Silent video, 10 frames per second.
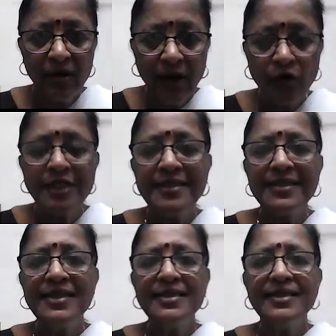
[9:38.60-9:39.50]

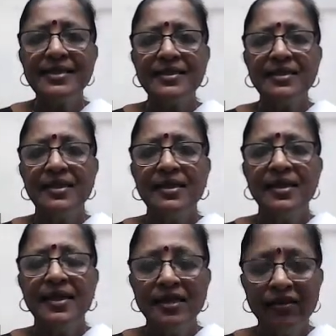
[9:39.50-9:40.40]
consciousness
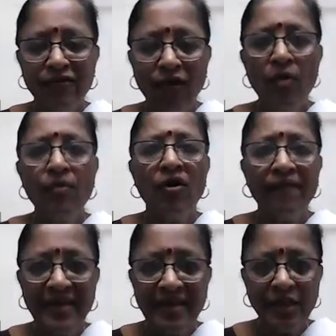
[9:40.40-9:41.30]
in the form
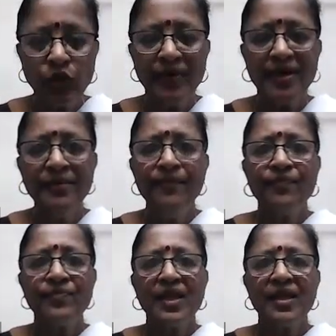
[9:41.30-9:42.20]
of an Ishvara,
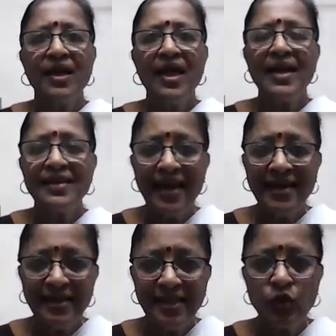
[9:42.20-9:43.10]
and
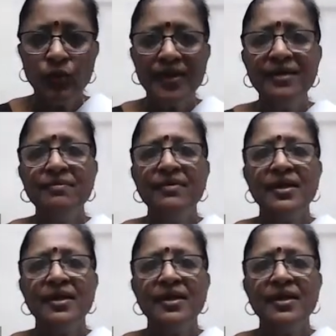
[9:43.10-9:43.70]
that Ishvara